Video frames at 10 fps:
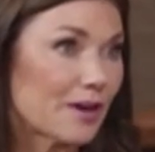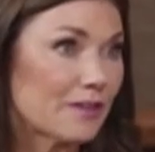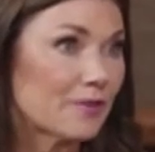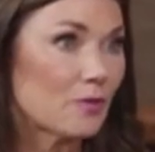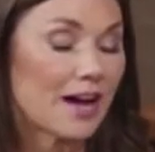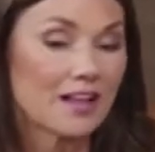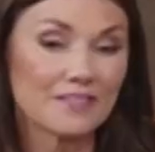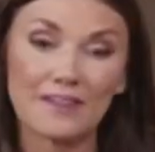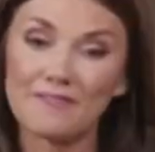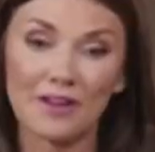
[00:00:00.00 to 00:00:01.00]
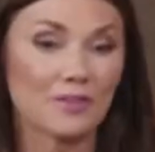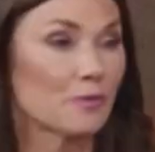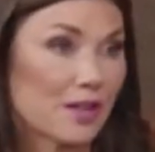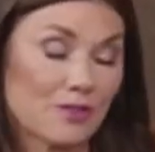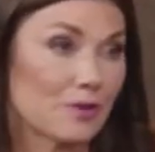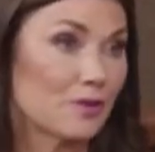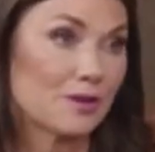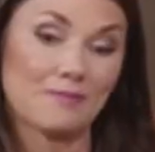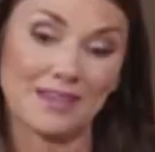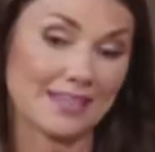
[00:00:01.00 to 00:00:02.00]
around for a while, and they found their way
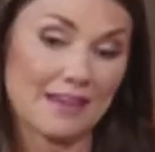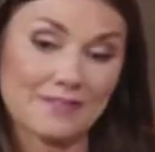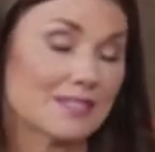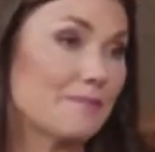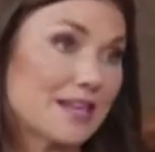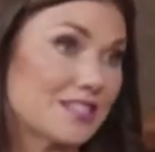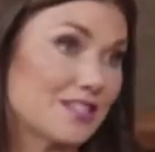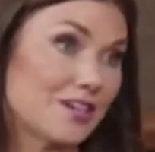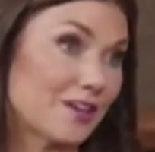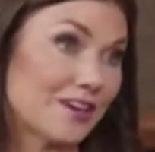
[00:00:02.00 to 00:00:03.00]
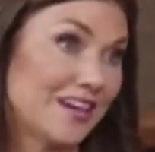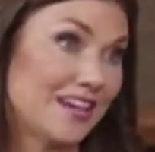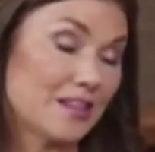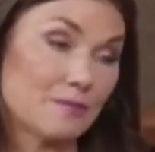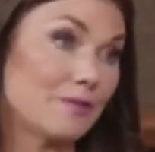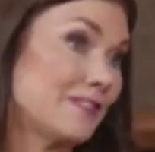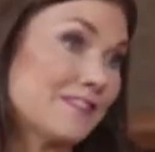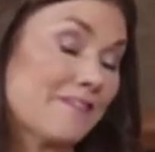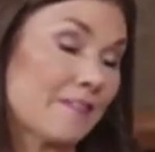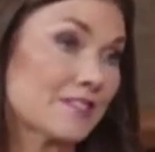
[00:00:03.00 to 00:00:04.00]
through and gave us the best year that
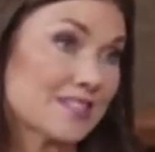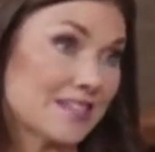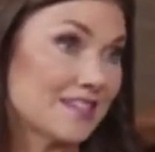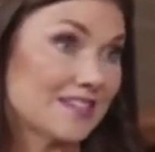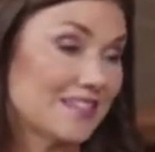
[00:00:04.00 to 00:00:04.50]
movies have ever seen.